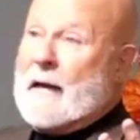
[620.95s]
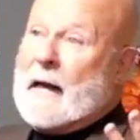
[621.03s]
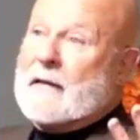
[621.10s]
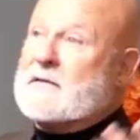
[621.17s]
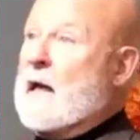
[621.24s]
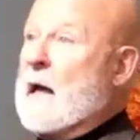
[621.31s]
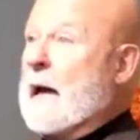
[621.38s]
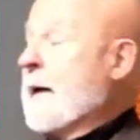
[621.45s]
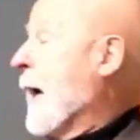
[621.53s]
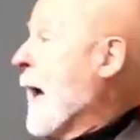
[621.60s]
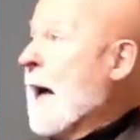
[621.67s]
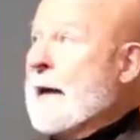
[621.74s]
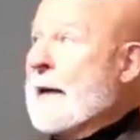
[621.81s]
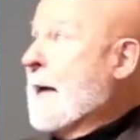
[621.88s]
say,
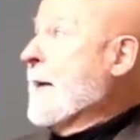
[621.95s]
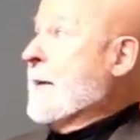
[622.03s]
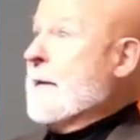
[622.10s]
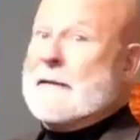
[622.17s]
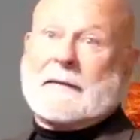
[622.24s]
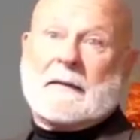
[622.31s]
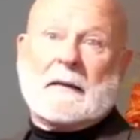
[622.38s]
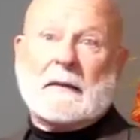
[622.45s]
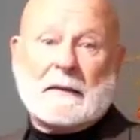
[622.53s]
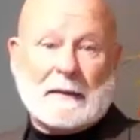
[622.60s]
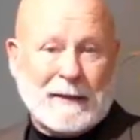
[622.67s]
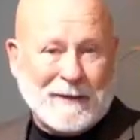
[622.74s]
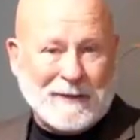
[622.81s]
I got nothing.